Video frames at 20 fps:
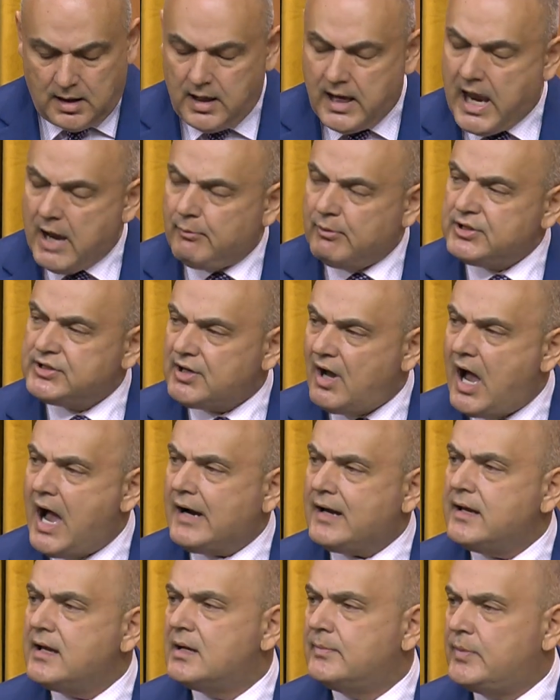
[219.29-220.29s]
And when
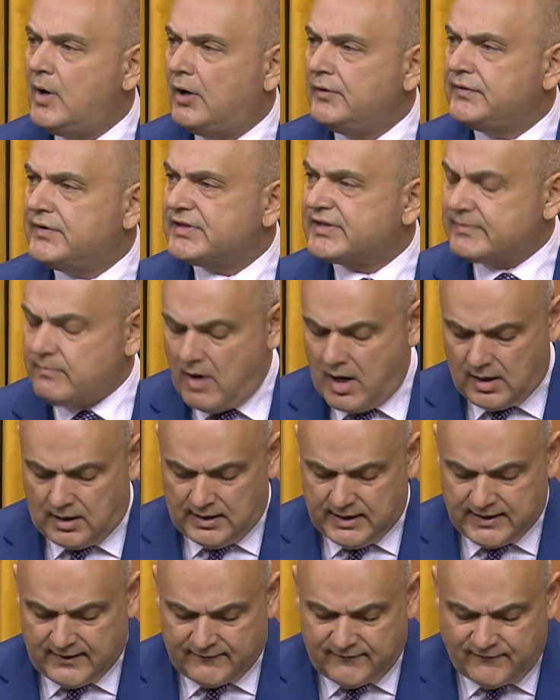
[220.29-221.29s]
talking about the
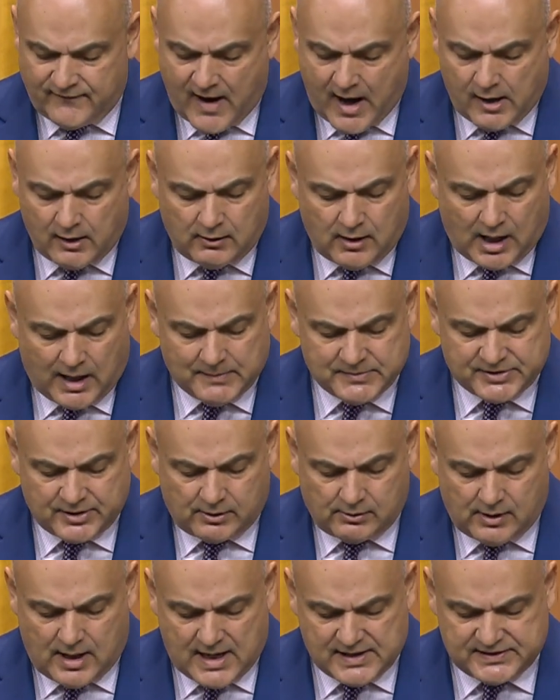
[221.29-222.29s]
smuggling of firearms
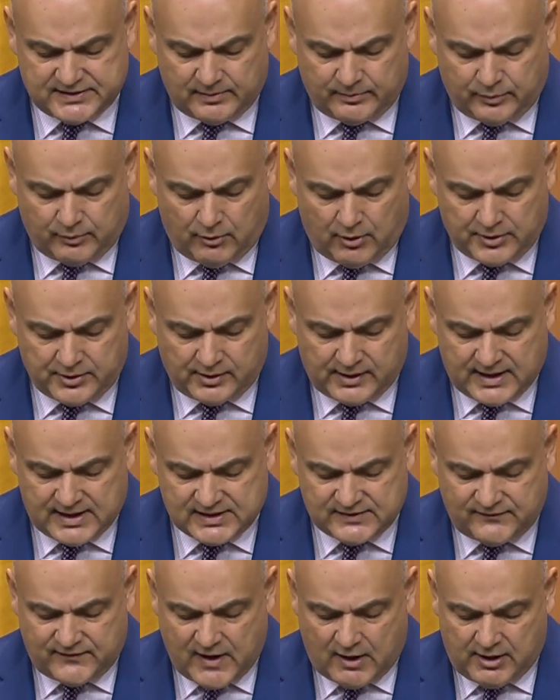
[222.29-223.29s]
across the border, it
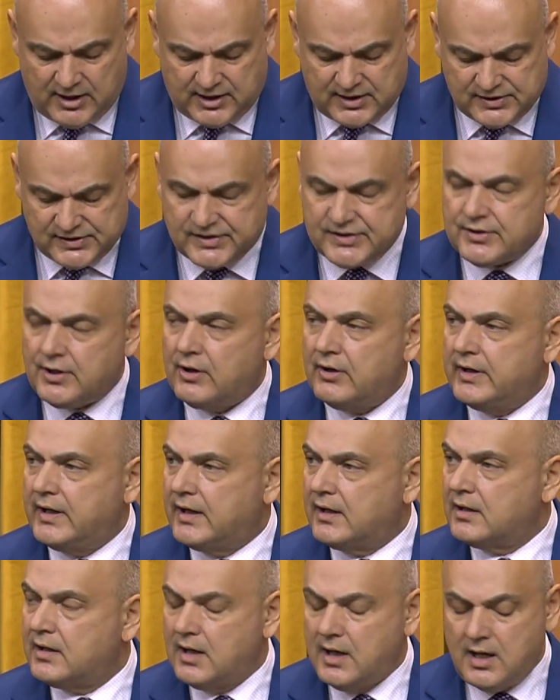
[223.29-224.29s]
is very
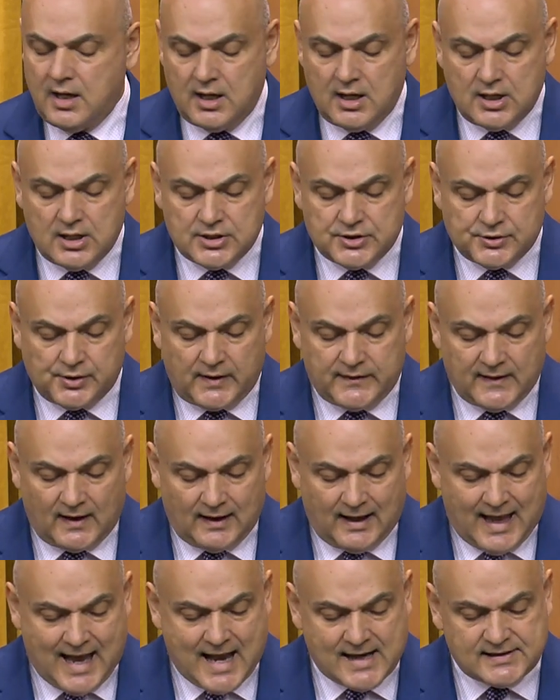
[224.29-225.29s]
concerning during the
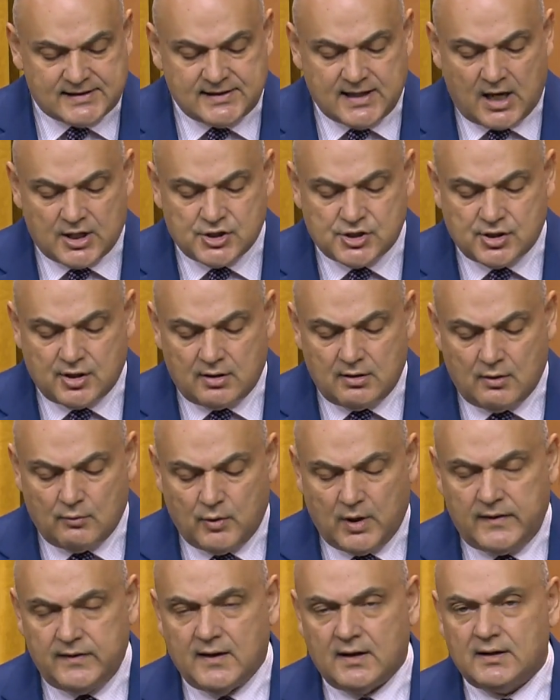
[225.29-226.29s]
last session
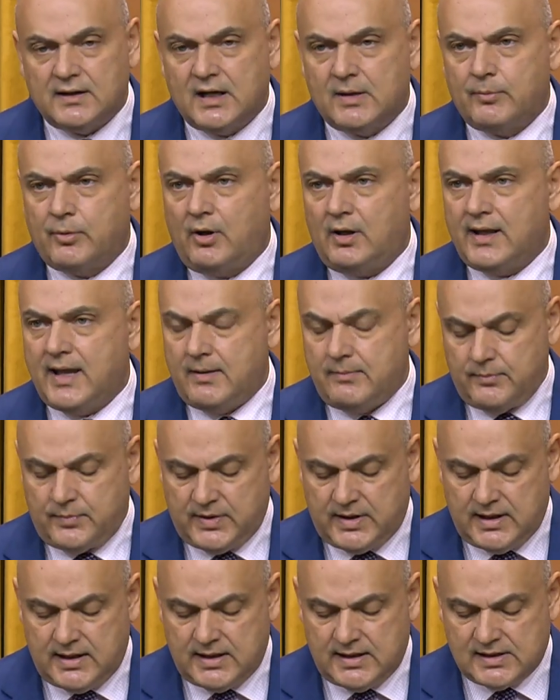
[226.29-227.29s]
when the Liberal
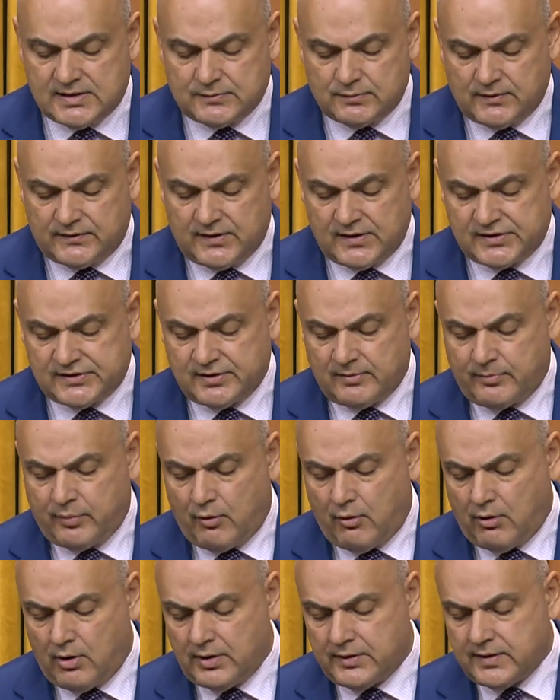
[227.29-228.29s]
MPs, with the
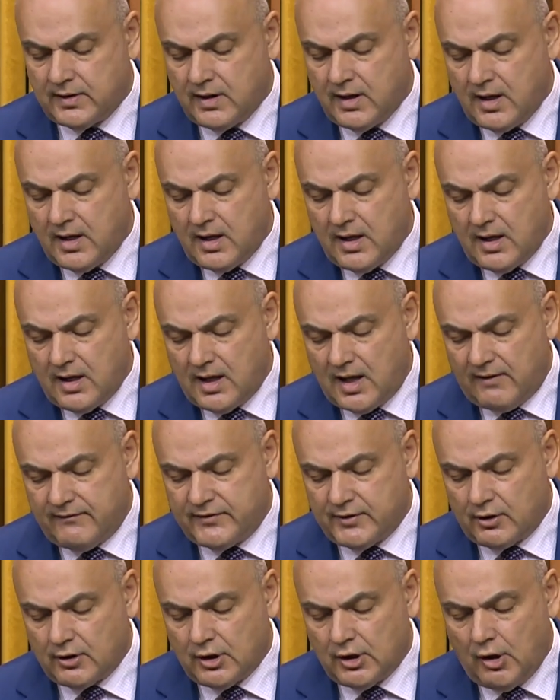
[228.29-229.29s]
support of
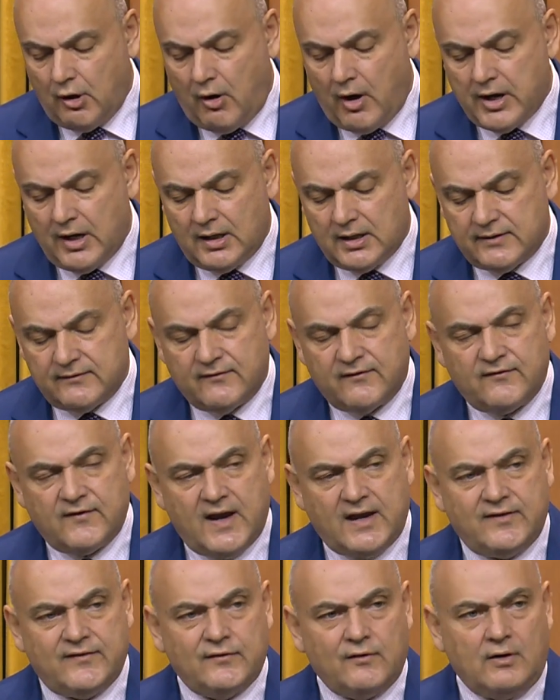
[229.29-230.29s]
their loyal and
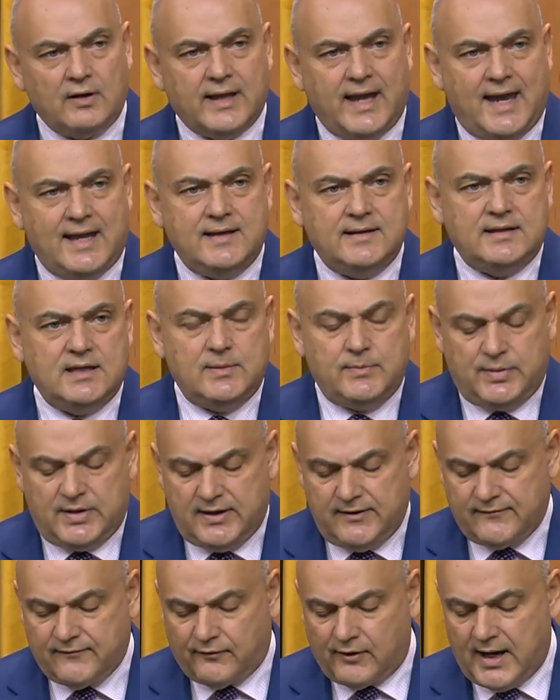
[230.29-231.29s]
faithful
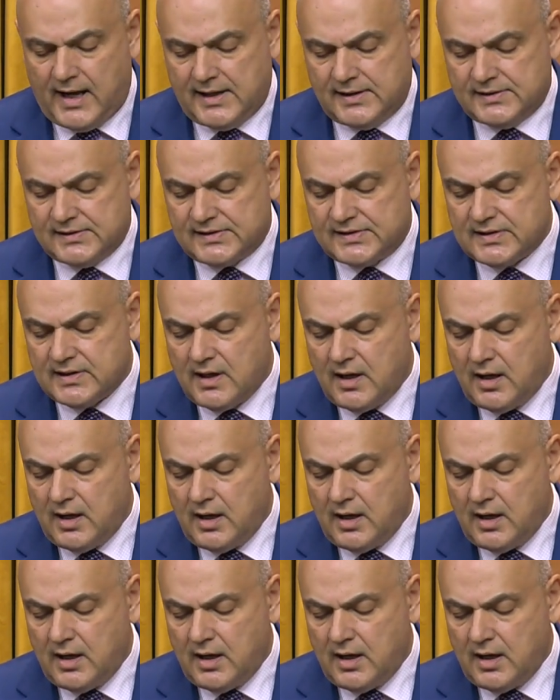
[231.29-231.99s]
NDP friends,